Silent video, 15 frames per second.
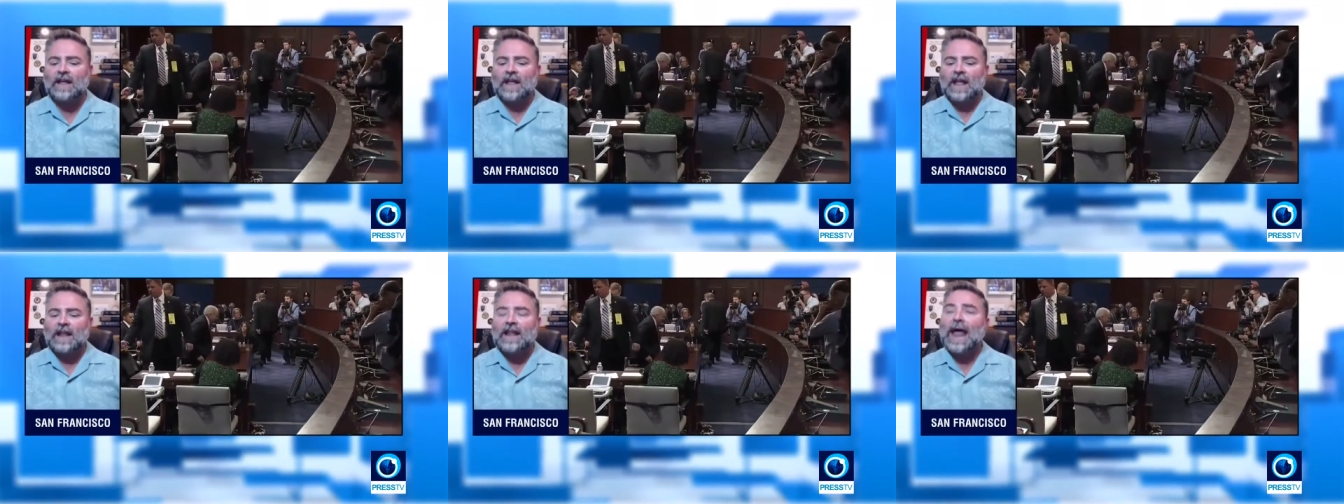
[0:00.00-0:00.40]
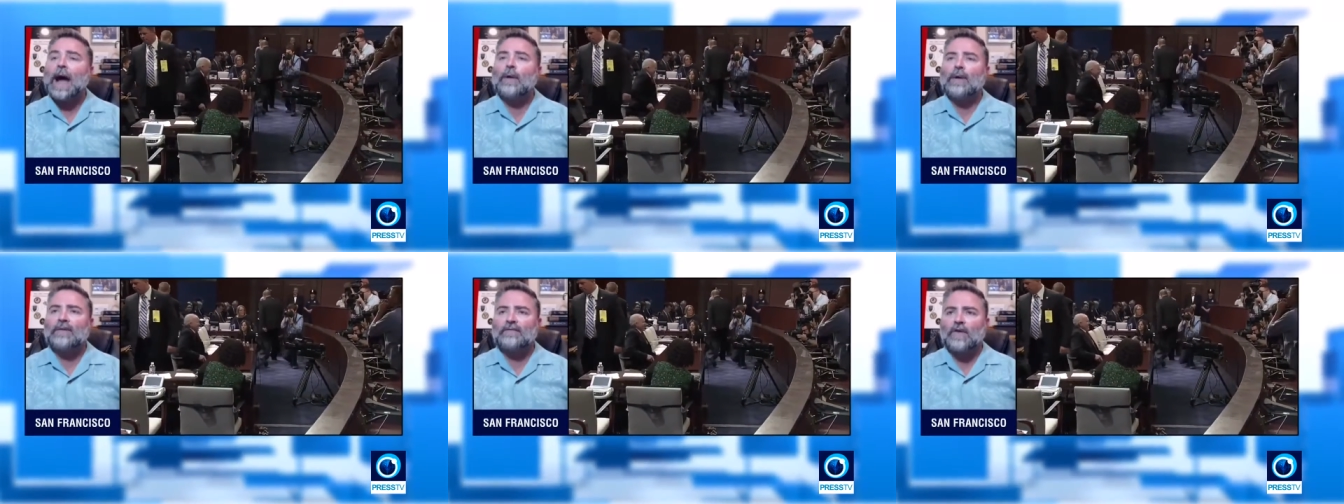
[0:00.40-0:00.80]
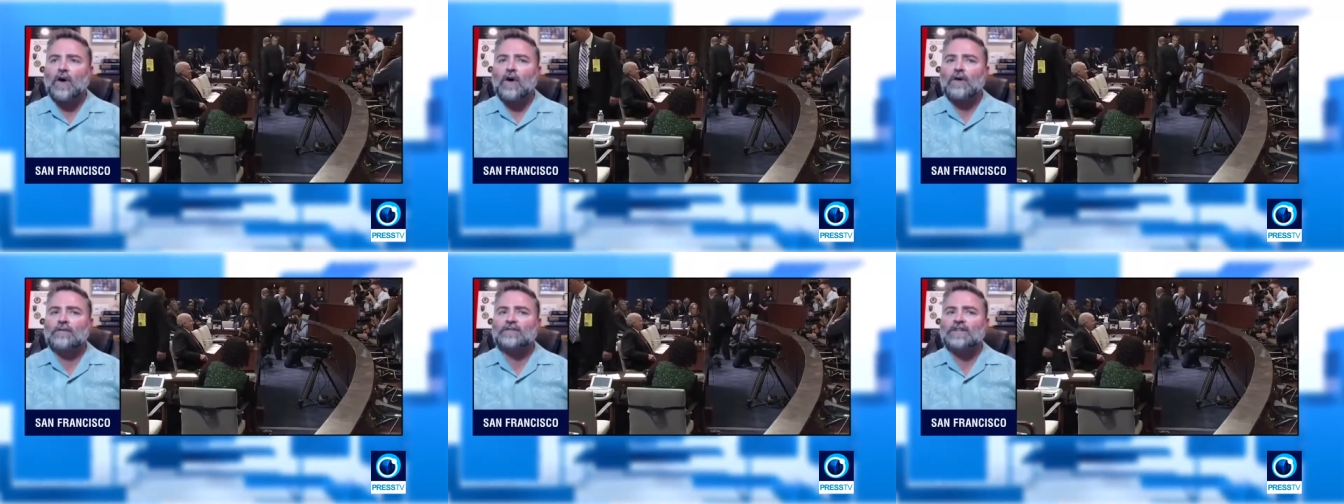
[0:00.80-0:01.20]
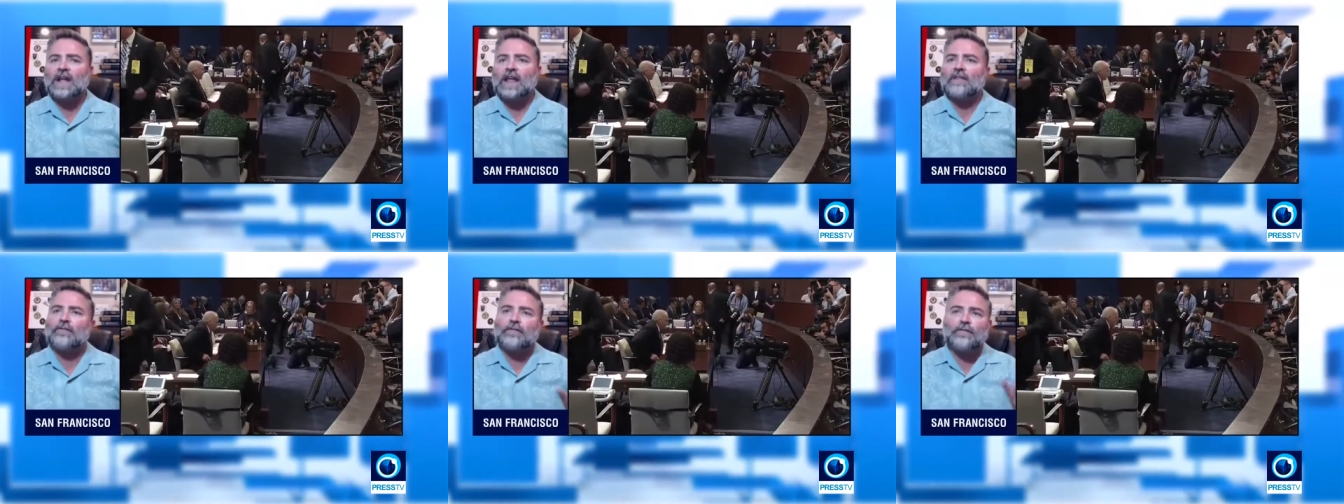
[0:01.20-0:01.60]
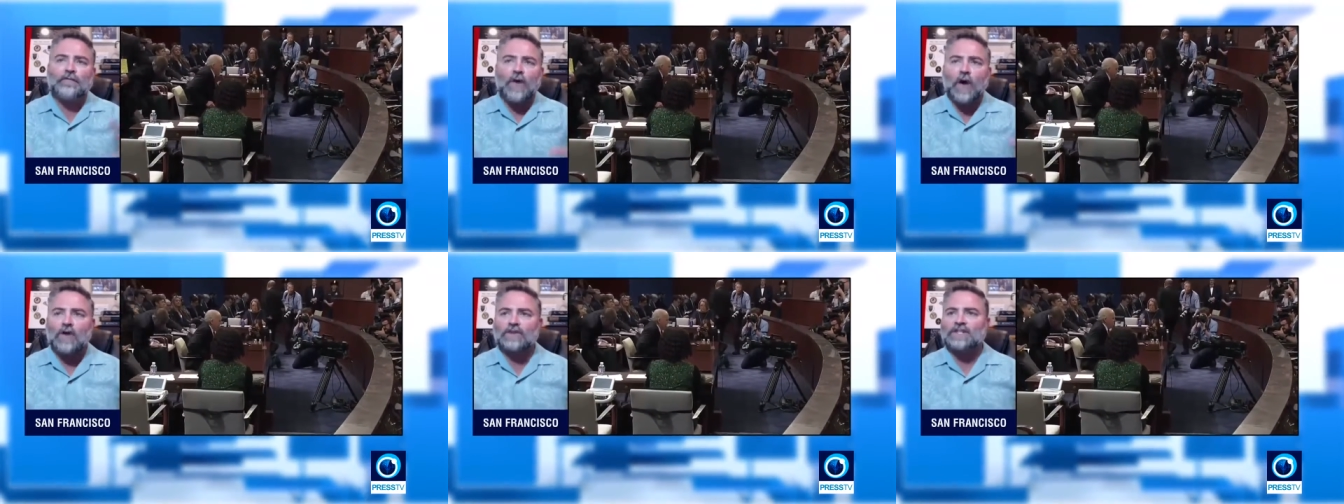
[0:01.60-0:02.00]
now involves a
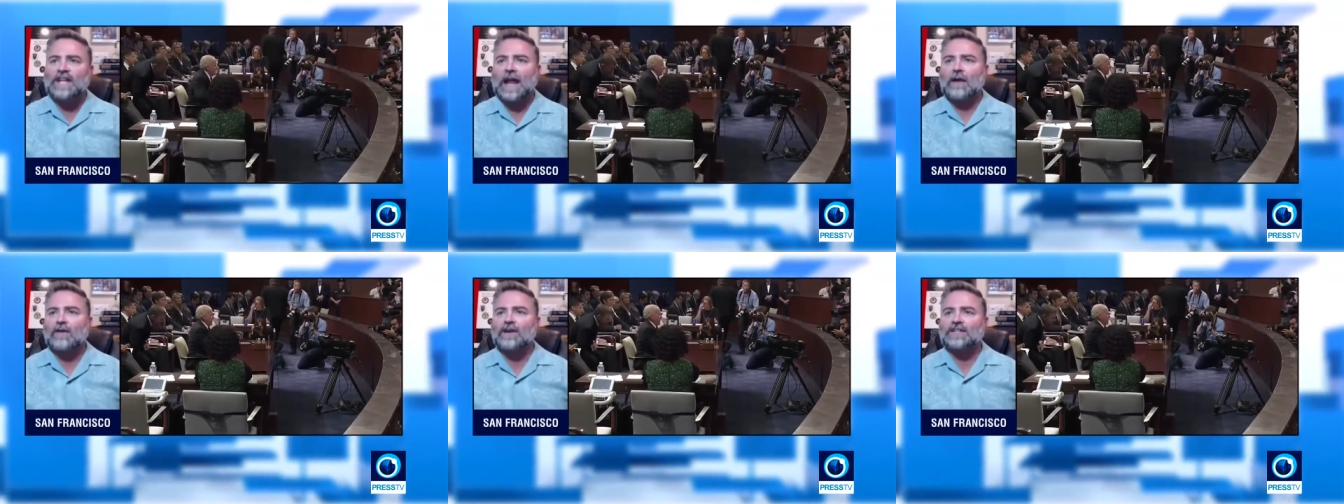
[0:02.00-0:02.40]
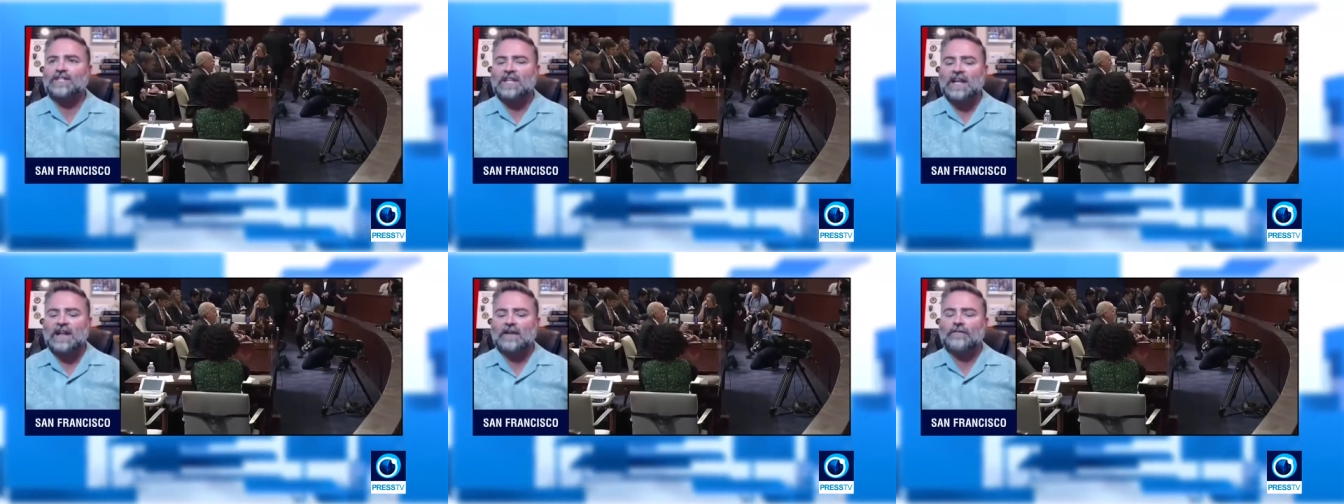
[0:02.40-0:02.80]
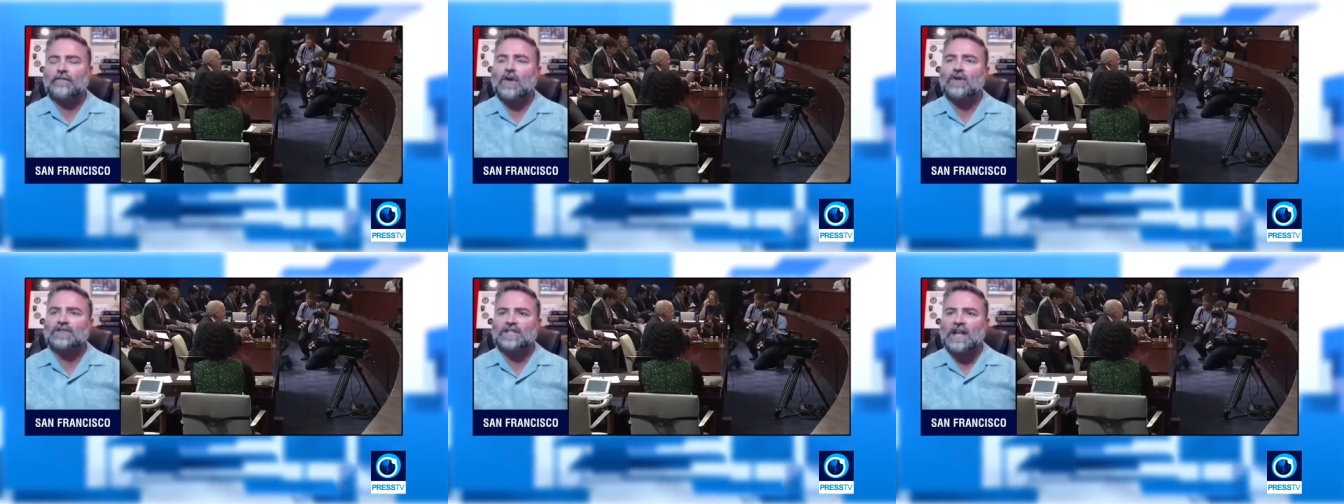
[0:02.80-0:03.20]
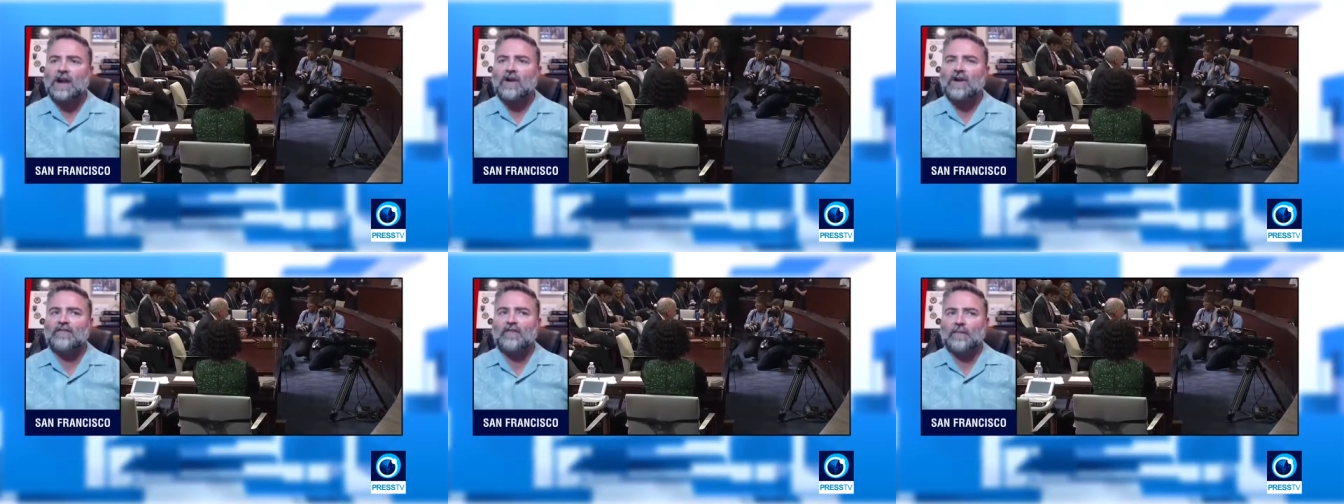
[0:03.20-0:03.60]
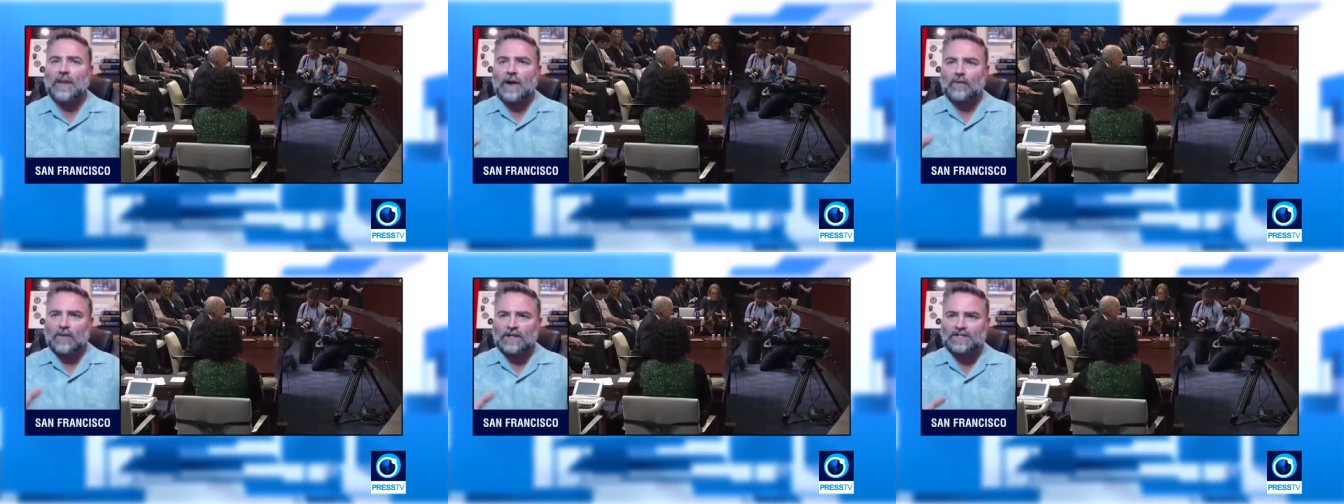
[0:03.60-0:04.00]
false heresy and a false narrative about
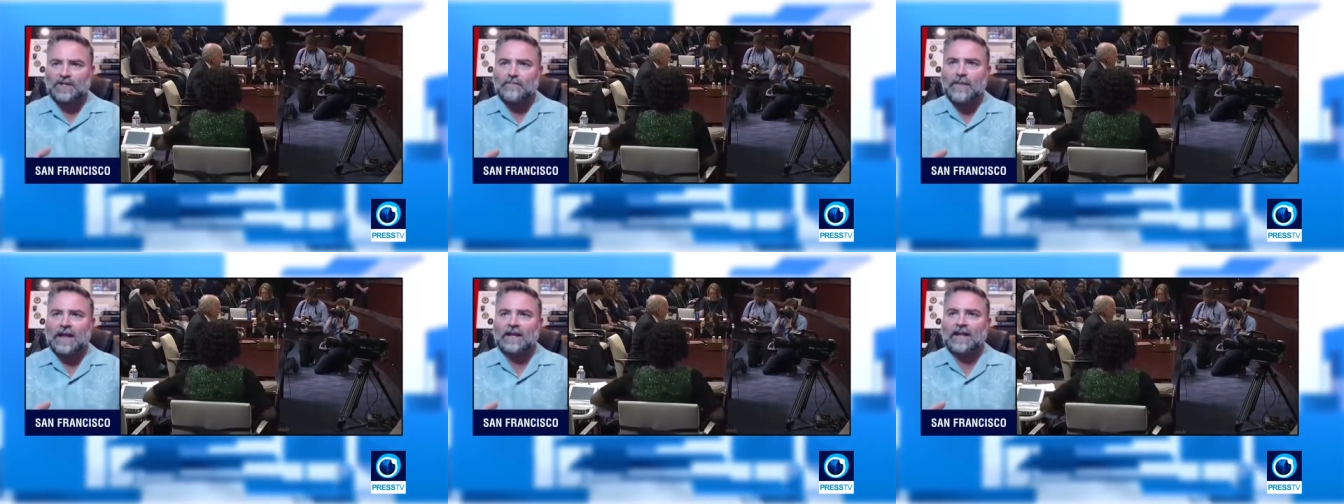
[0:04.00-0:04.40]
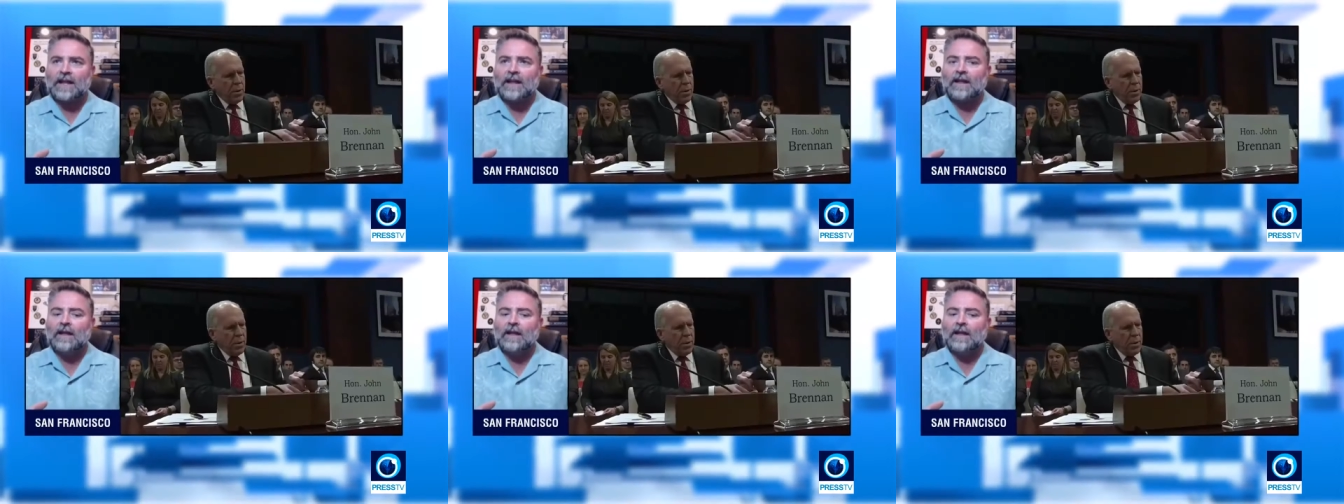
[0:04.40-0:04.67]
Russian meddling